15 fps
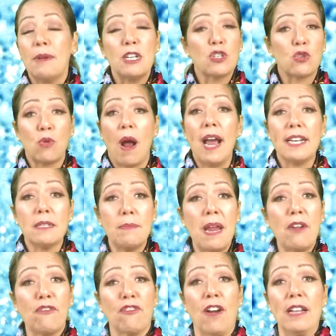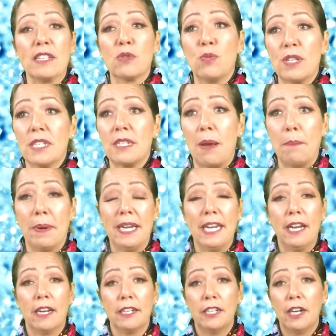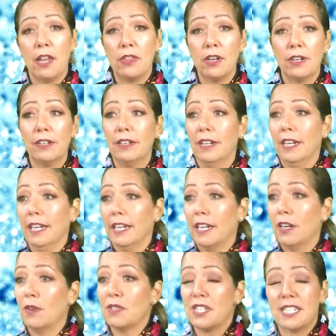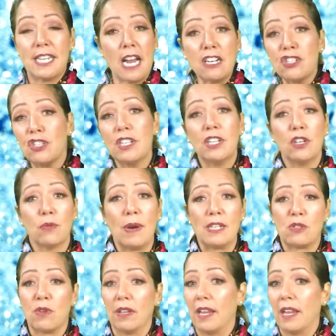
Try to make friends with somebody on another, section in your restaurant.